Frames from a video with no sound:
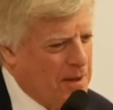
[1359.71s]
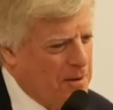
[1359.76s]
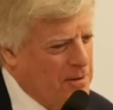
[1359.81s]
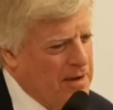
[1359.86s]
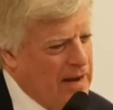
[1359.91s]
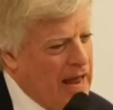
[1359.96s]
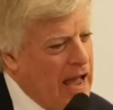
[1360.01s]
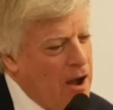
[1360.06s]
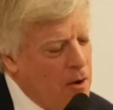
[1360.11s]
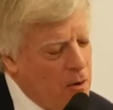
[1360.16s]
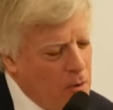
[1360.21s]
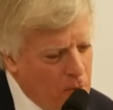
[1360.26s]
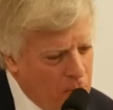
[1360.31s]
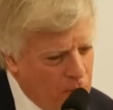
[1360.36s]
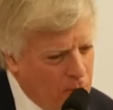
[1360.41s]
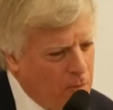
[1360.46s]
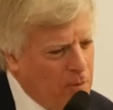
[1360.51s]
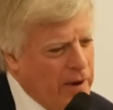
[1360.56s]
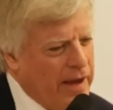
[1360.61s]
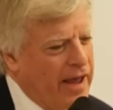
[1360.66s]
now
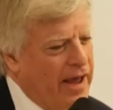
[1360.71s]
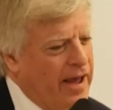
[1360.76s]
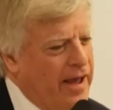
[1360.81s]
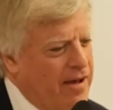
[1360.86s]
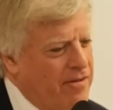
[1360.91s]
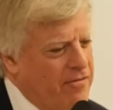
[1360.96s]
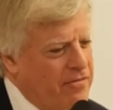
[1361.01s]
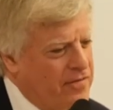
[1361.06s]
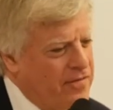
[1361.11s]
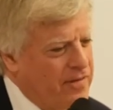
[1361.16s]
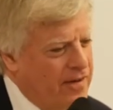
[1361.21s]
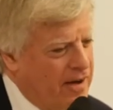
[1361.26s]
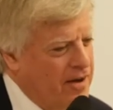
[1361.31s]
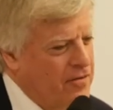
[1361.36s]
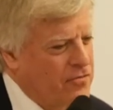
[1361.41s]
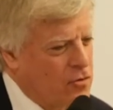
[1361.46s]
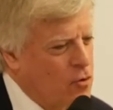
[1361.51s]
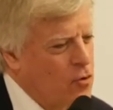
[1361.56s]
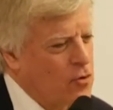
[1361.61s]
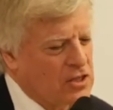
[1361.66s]
we have,
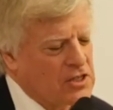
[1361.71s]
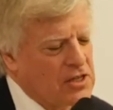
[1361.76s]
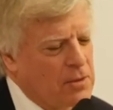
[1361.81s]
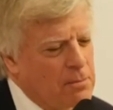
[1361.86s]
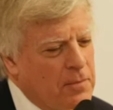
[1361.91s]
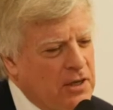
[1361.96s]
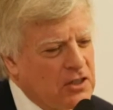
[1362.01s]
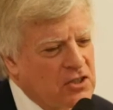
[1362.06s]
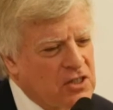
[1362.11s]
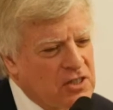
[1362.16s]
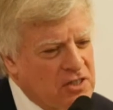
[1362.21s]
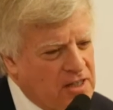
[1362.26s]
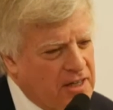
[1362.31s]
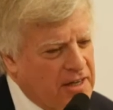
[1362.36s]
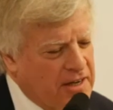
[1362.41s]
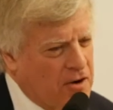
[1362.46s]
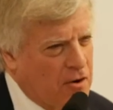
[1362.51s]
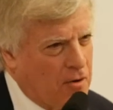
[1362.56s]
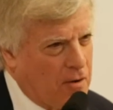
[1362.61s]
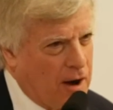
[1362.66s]
of course, a much
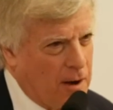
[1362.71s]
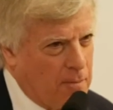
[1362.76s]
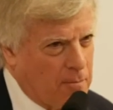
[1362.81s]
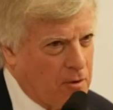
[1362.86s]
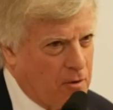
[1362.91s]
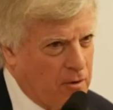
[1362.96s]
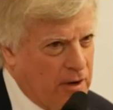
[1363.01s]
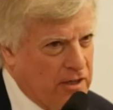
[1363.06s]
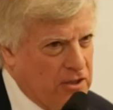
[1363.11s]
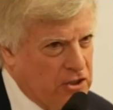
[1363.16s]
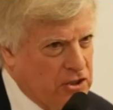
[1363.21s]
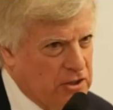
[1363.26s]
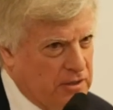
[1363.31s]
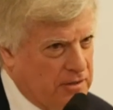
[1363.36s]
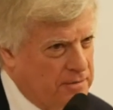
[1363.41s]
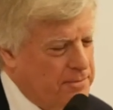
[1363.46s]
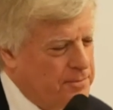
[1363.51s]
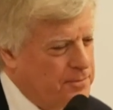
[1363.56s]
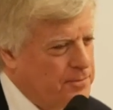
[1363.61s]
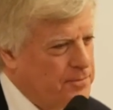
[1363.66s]
slicker operation.